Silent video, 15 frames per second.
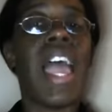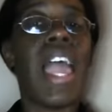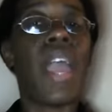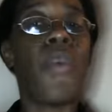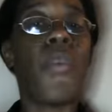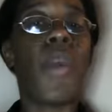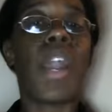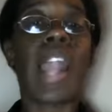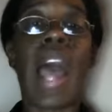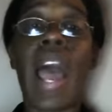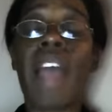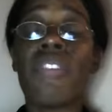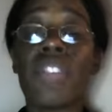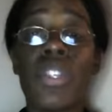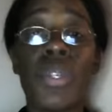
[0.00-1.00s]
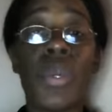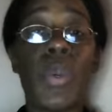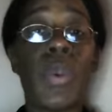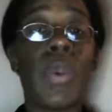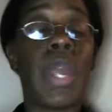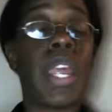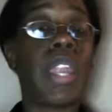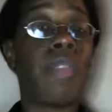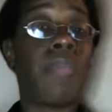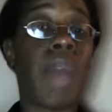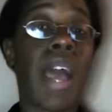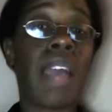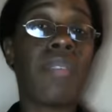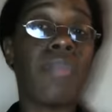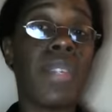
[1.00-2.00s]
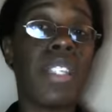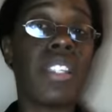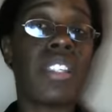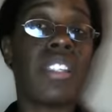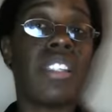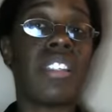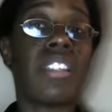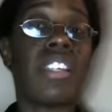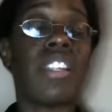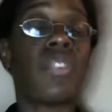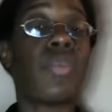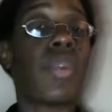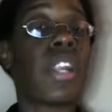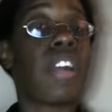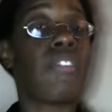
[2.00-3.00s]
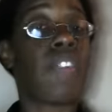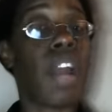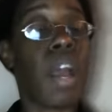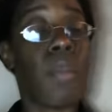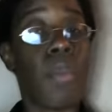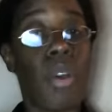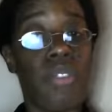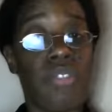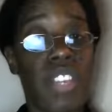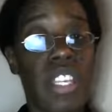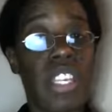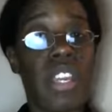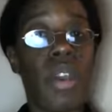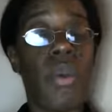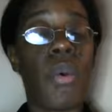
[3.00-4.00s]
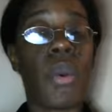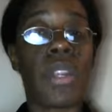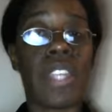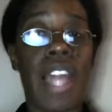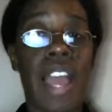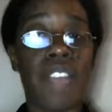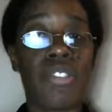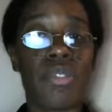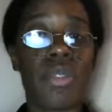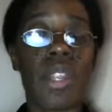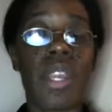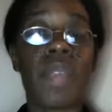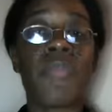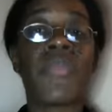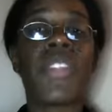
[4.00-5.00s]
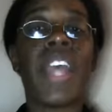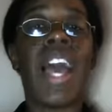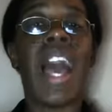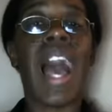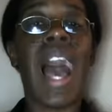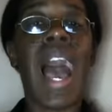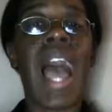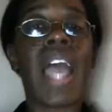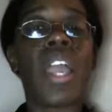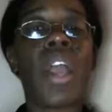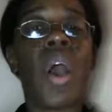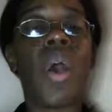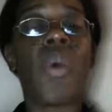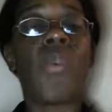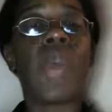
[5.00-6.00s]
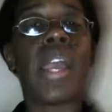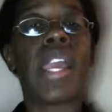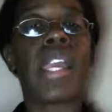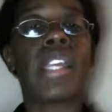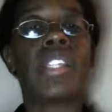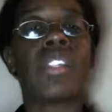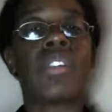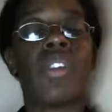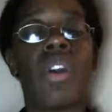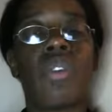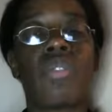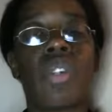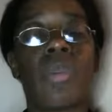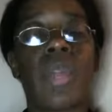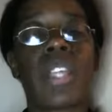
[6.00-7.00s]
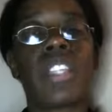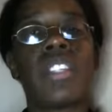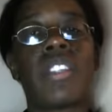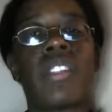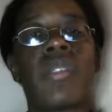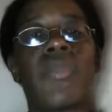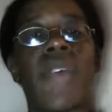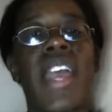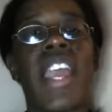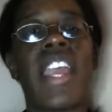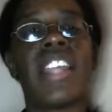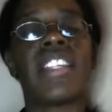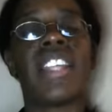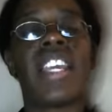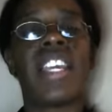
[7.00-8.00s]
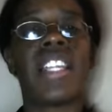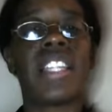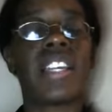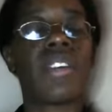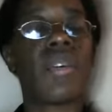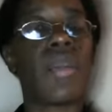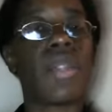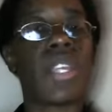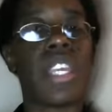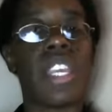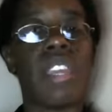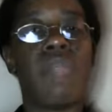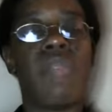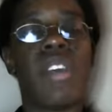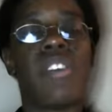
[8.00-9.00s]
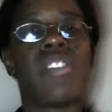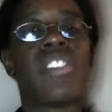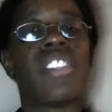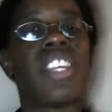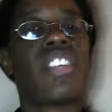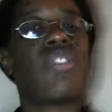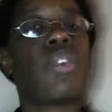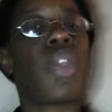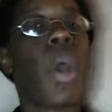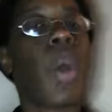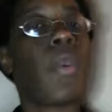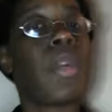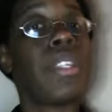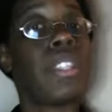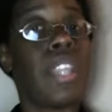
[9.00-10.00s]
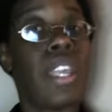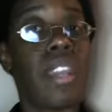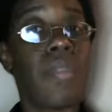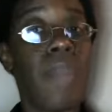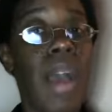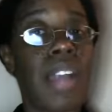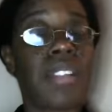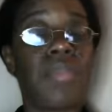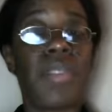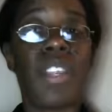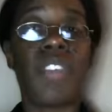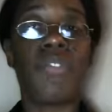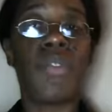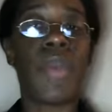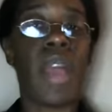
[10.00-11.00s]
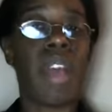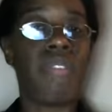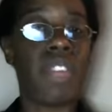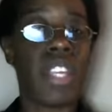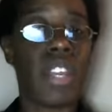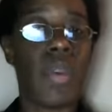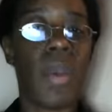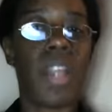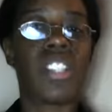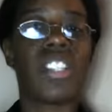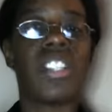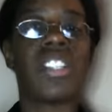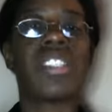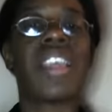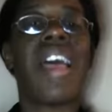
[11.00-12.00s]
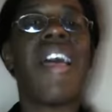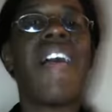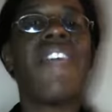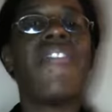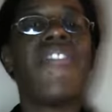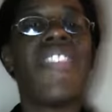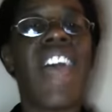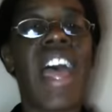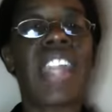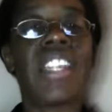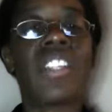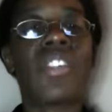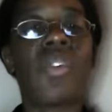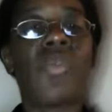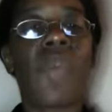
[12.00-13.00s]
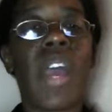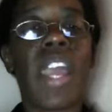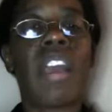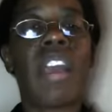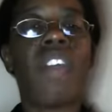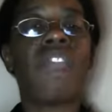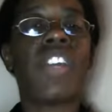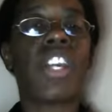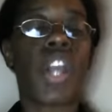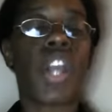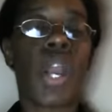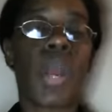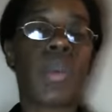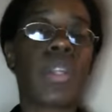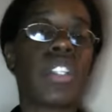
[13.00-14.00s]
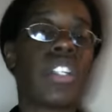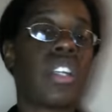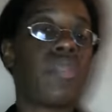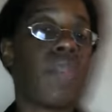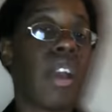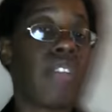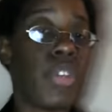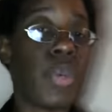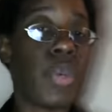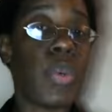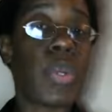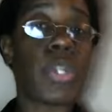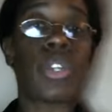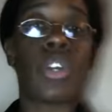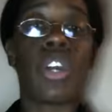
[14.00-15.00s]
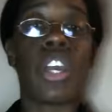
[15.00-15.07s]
And what I do in my business is whenever I'm on video or live stream, I always go directly to the page and click on the email and say, You can always inbox me if you have any questions. That is a way of encouraging my viewers